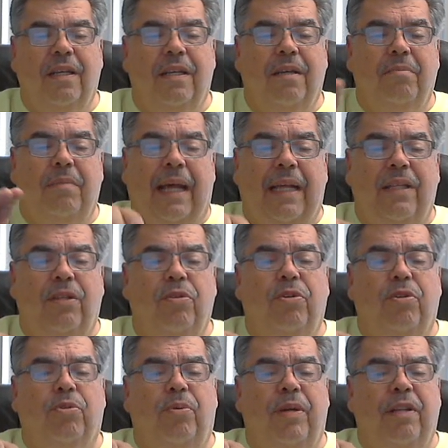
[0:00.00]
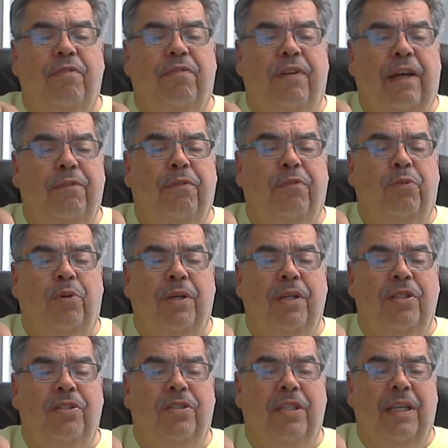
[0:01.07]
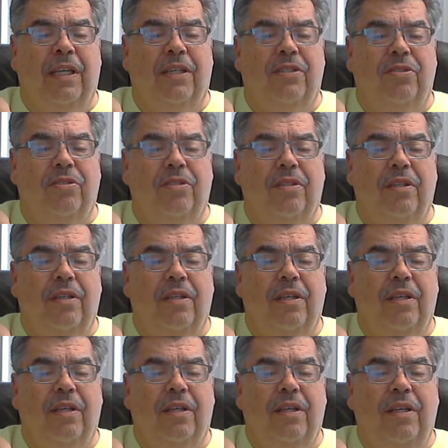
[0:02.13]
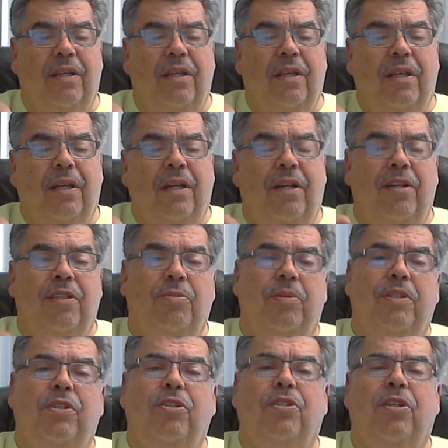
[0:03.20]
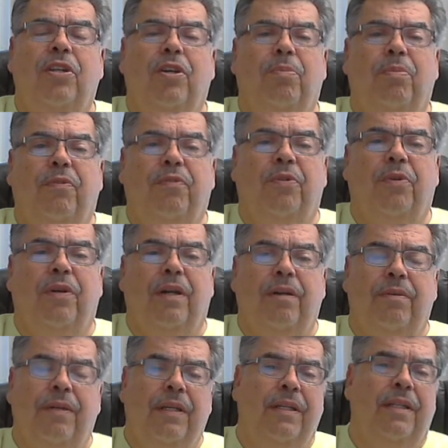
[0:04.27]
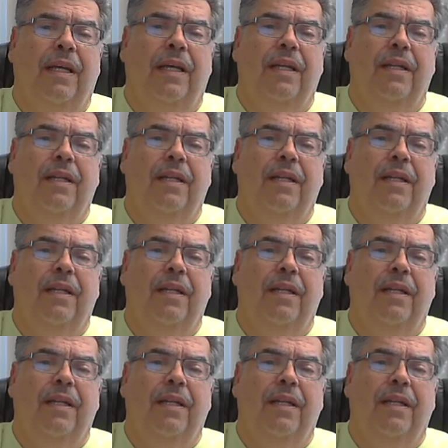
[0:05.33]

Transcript: Matthew 25 46. Here's what you should know before I read that.